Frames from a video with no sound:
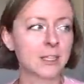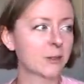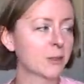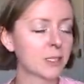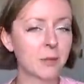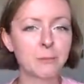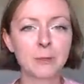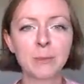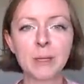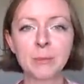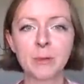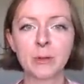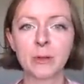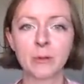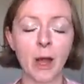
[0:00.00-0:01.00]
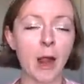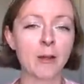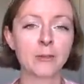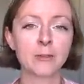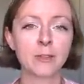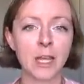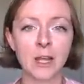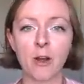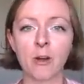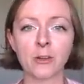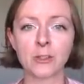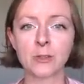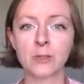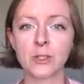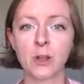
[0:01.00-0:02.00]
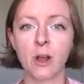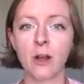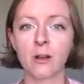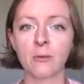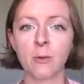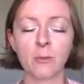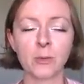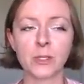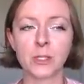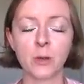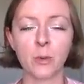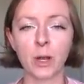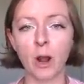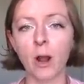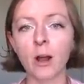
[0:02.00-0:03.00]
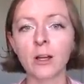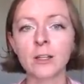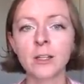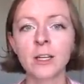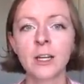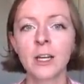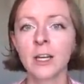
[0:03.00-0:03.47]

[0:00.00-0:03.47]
There were a number of people around. They also saw what was going on.